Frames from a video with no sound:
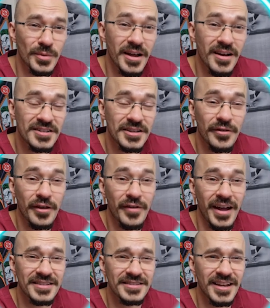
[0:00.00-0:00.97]
We ask if
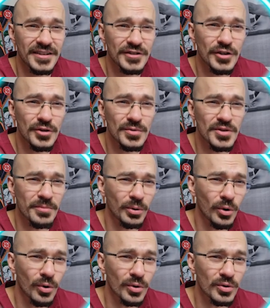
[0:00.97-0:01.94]
they've had tattoos
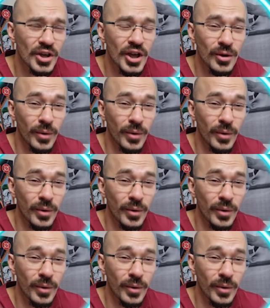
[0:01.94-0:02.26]
abroad,